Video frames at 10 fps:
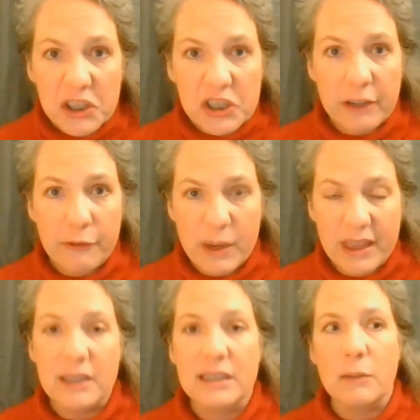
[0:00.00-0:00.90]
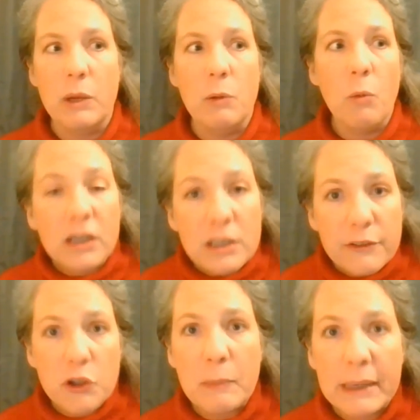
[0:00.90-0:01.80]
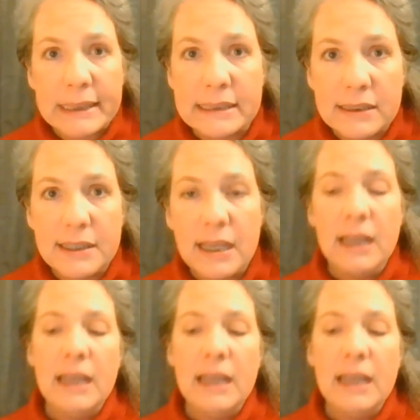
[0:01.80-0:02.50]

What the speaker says: stuff with us and we walked a few miles